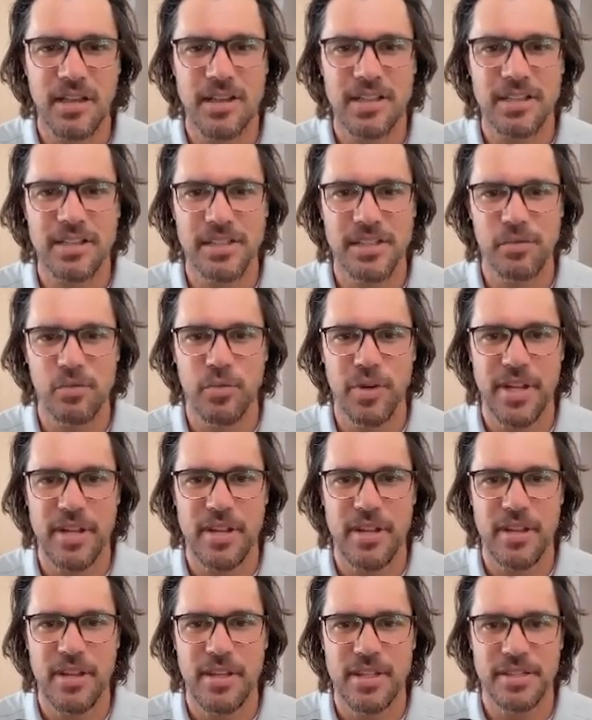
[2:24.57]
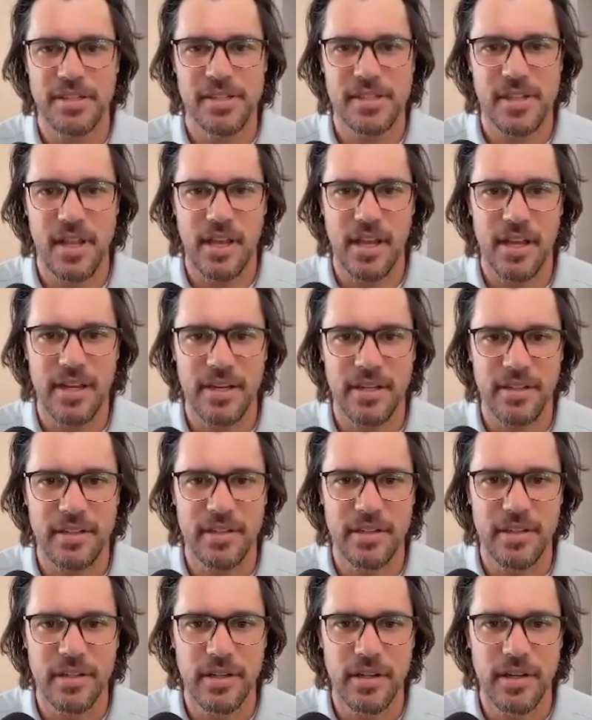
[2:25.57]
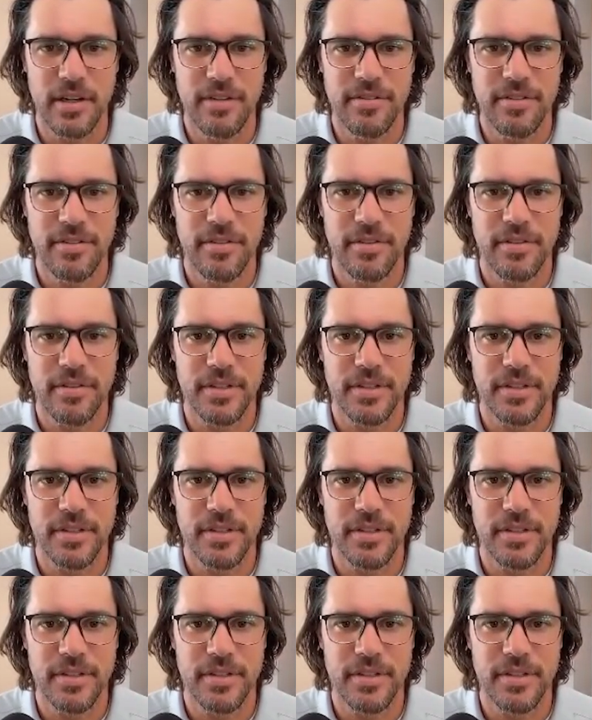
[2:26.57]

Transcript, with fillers: is when this sciatic nerve,